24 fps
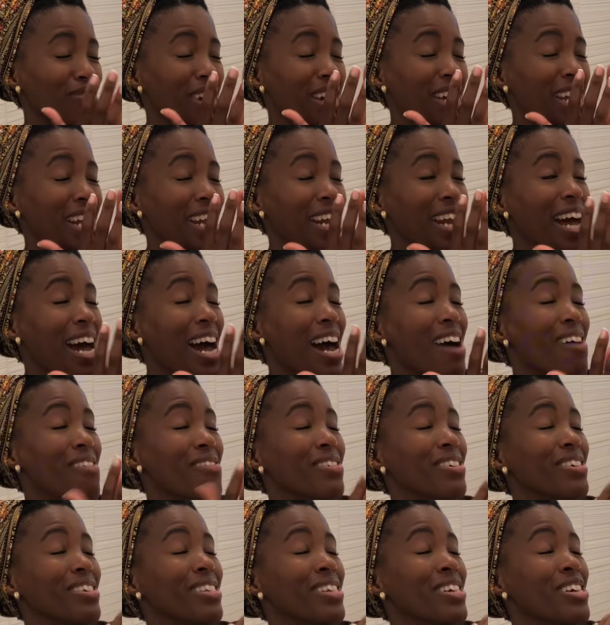mat and I
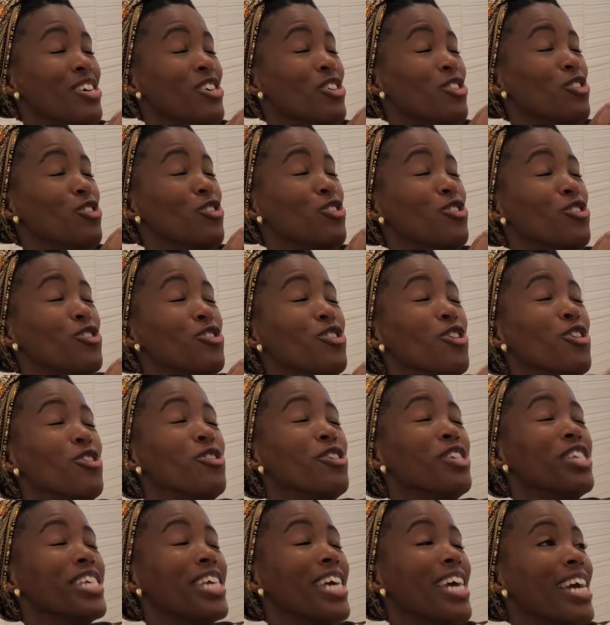was
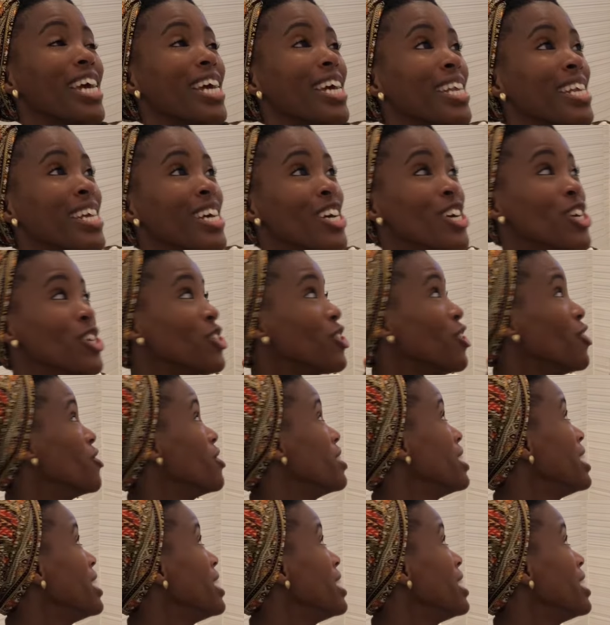so scared. So